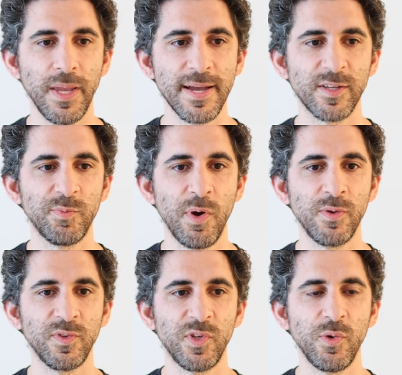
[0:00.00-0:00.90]

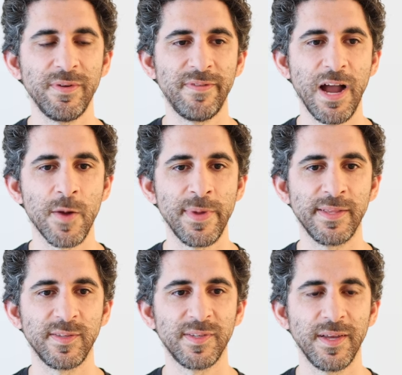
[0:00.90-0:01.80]
exposed to
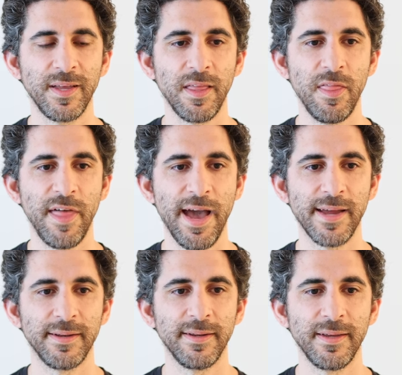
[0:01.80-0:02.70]
environments
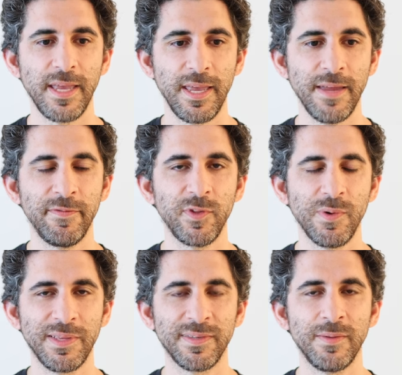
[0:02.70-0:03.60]
that
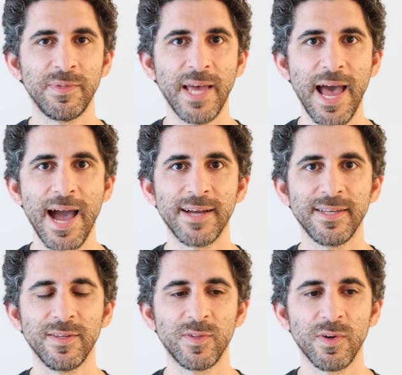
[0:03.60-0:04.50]
influence them to act
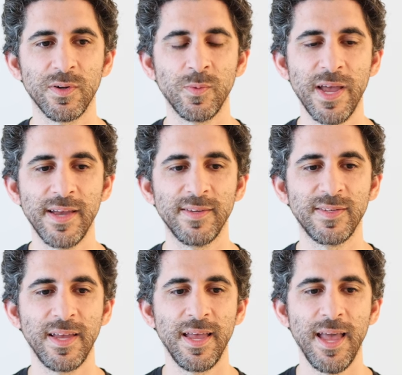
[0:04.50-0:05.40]
in certain ways